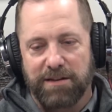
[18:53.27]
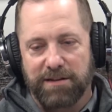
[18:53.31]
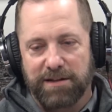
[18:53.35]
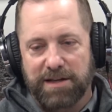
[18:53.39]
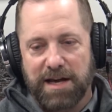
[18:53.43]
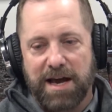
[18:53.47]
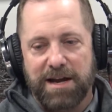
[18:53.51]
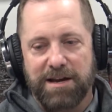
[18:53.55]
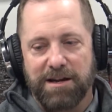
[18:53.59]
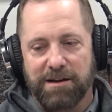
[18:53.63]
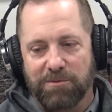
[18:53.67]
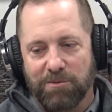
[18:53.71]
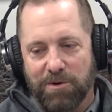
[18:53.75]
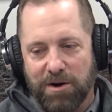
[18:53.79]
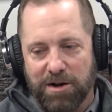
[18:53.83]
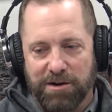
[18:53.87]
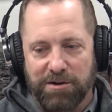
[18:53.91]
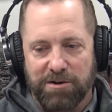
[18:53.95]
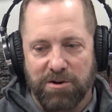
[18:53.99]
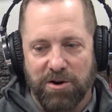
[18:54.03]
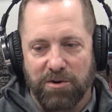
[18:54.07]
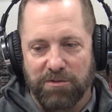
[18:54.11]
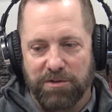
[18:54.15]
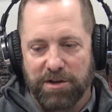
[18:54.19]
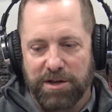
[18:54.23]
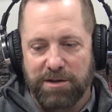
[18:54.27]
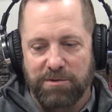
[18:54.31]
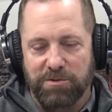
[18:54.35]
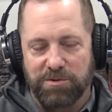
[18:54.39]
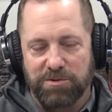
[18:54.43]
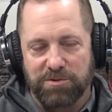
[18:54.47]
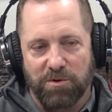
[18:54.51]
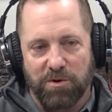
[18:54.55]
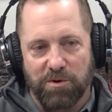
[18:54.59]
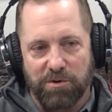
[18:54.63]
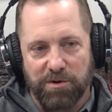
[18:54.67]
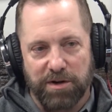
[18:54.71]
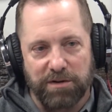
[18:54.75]
and the guy didn't want to know that he was
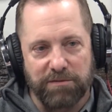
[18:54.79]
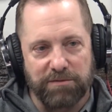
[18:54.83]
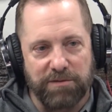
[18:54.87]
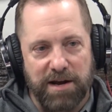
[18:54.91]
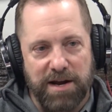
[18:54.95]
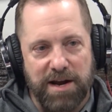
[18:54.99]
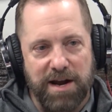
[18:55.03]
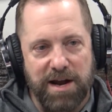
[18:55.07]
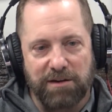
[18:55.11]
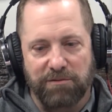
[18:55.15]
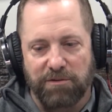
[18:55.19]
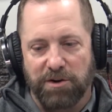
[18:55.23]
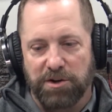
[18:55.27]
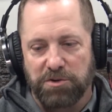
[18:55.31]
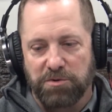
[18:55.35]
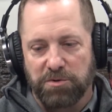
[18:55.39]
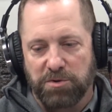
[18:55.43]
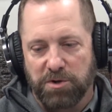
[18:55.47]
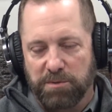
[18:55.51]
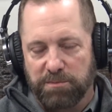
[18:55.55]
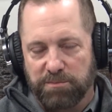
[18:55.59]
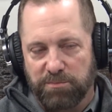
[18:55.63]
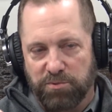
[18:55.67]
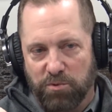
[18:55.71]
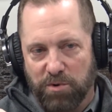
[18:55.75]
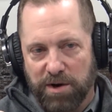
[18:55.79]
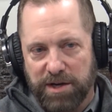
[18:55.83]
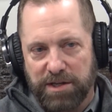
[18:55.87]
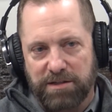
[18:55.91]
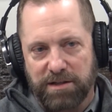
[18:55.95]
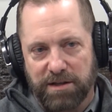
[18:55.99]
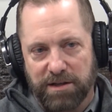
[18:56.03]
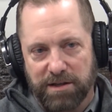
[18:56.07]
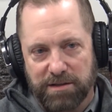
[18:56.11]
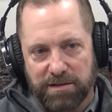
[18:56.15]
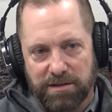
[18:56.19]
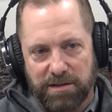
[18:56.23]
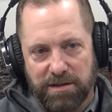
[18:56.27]
ordering Viagra, you could point
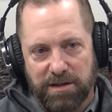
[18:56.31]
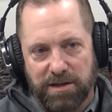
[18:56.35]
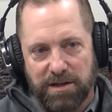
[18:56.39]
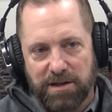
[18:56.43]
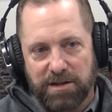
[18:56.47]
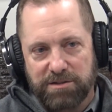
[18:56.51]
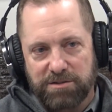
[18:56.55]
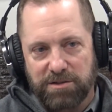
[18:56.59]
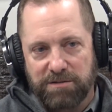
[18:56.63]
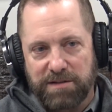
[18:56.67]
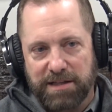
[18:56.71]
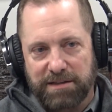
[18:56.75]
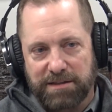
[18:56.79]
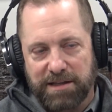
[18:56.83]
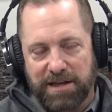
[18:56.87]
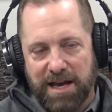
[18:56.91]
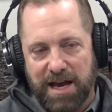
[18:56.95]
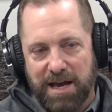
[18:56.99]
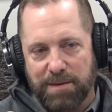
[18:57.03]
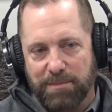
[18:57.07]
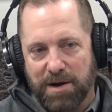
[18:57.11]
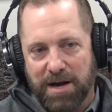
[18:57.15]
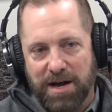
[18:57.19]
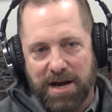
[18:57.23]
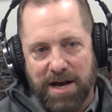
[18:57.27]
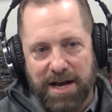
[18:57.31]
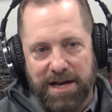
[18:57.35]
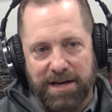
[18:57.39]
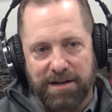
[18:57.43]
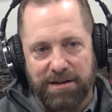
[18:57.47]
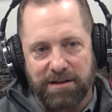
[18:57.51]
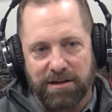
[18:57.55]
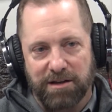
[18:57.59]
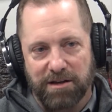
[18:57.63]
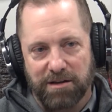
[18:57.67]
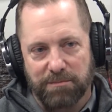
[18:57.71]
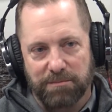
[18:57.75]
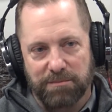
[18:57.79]
it so that the guy behind
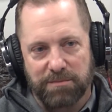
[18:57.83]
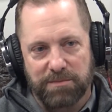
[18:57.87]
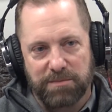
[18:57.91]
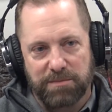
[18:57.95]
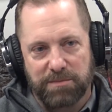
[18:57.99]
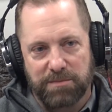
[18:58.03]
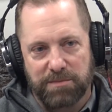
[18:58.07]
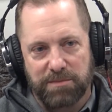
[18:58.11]
him.